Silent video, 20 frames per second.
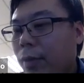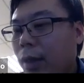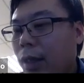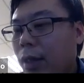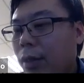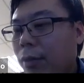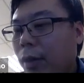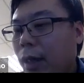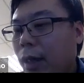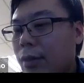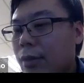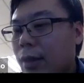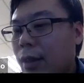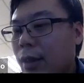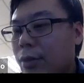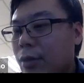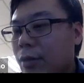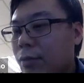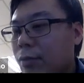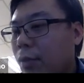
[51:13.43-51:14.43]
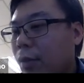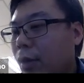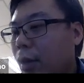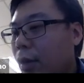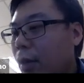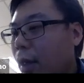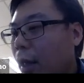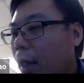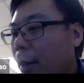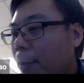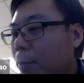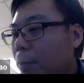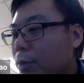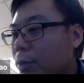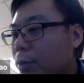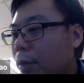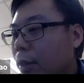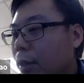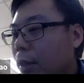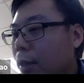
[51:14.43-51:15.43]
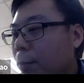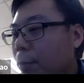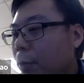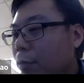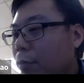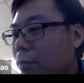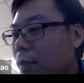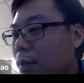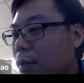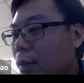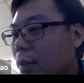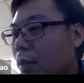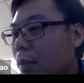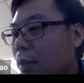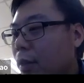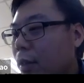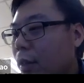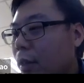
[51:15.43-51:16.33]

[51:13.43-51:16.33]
factorization for arbitrary morphism.